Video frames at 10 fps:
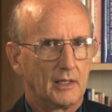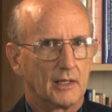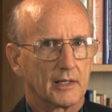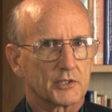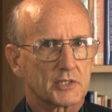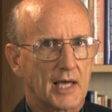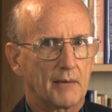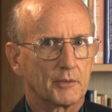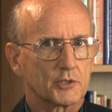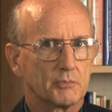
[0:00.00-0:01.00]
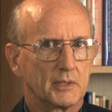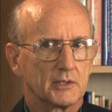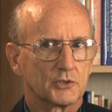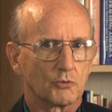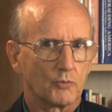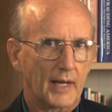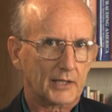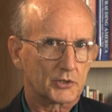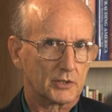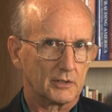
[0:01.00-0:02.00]
an establishment
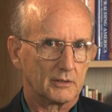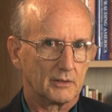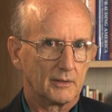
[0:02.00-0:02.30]
direction,